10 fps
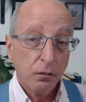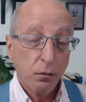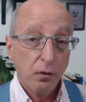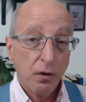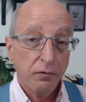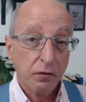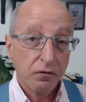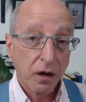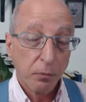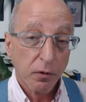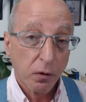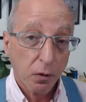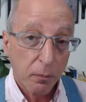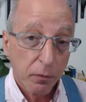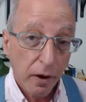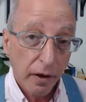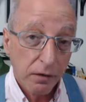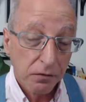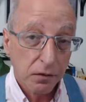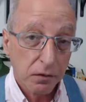When you have a separate
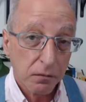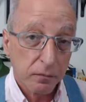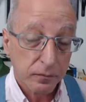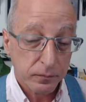corporation,